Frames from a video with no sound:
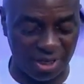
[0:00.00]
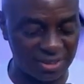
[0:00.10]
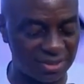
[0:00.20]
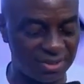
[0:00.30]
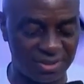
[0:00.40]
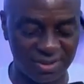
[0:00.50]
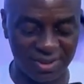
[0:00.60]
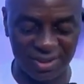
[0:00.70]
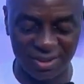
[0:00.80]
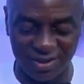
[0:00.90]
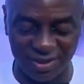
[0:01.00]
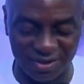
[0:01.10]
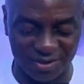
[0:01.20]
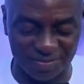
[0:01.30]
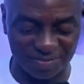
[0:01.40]
as
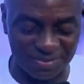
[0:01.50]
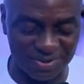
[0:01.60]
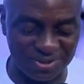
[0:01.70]
um,